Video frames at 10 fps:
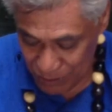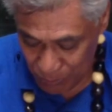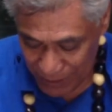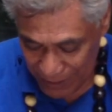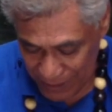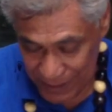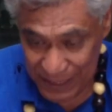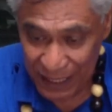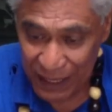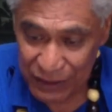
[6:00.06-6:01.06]
is why I
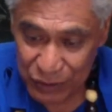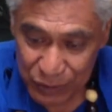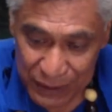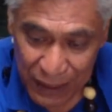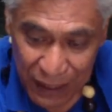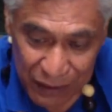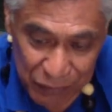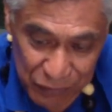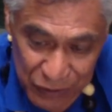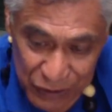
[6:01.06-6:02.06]
say I use a lot of
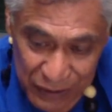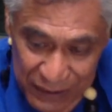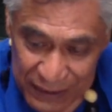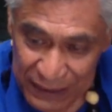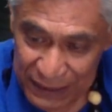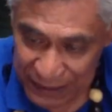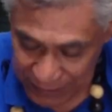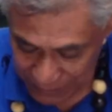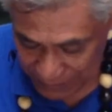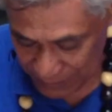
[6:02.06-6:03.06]
ferns,
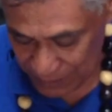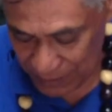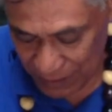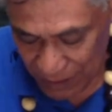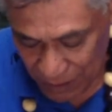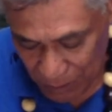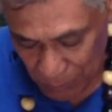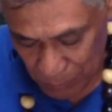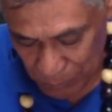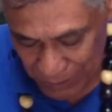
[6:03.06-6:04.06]
is
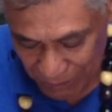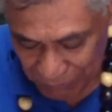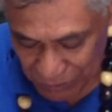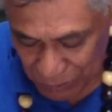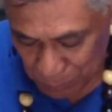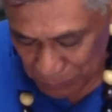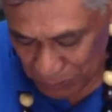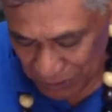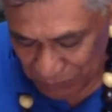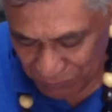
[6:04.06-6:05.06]
whenever you
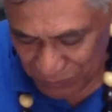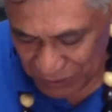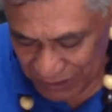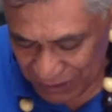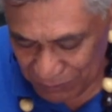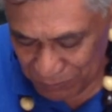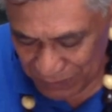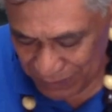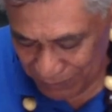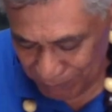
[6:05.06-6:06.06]
put the fern in the
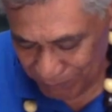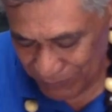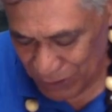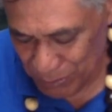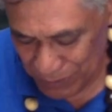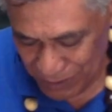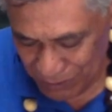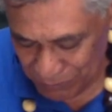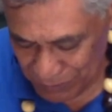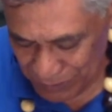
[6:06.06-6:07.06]
front, you put
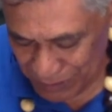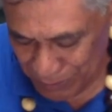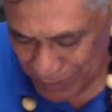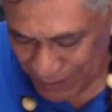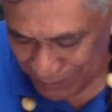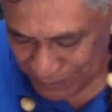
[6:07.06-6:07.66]
the fern in the back.